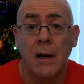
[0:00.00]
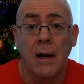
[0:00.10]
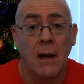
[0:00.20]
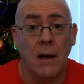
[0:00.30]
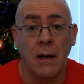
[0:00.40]

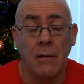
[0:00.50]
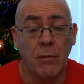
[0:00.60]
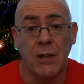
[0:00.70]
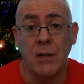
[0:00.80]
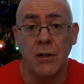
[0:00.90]
And
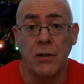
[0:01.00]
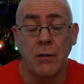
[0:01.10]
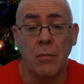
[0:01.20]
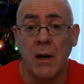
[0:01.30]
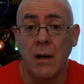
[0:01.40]
rest
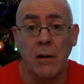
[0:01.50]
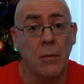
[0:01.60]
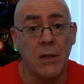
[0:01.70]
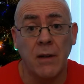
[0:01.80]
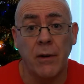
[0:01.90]
assured, my
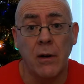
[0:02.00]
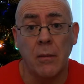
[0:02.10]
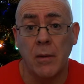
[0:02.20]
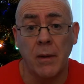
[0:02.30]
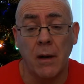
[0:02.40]
numbers ever come
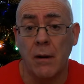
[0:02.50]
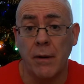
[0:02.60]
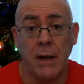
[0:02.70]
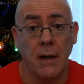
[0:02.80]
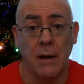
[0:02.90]
up on the
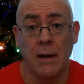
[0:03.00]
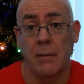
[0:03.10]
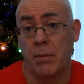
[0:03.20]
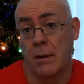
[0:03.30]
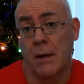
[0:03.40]
lottery,
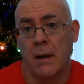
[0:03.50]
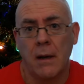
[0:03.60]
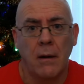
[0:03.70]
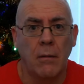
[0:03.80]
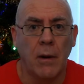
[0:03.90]

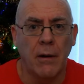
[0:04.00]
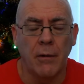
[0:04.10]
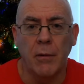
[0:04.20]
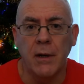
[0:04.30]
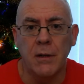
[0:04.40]
whether I'd
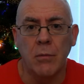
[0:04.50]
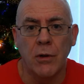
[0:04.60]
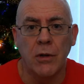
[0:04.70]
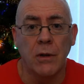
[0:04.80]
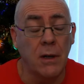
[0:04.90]
win as
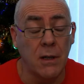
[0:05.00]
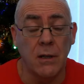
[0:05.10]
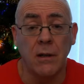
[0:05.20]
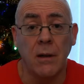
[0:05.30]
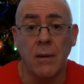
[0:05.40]
much or not, I'd
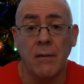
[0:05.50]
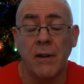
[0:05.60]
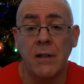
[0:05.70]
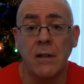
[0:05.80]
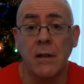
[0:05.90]
certainly be
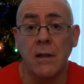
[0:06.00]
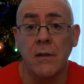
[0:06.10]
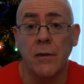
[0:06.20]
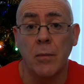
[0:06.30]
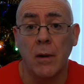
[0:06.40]
investing in this
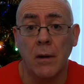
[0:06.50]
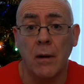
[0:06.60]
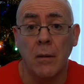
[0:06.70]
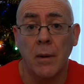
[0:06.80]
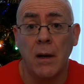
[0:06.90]
football
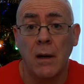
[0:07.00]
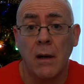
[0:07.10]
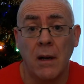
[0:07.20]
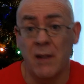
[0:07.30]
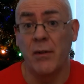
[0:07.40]
club.
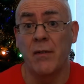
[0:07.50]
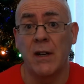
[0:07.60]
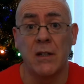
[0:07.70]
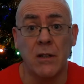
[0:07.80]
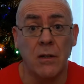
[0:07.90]
Never
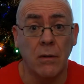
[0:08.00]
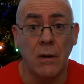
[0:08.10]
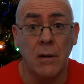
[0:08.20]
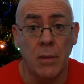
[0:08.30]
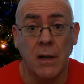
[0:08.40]
invest in
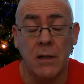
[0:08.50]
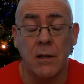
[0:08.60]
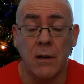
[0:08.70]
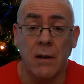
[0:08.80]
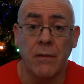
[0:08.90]
Sunderland, but I'd
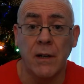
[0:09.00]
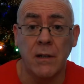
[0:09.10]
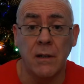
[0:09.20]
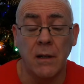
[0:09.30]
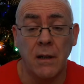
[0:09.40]
certainly invest
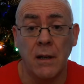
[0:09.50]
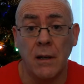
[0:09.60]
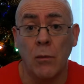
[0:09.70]
in the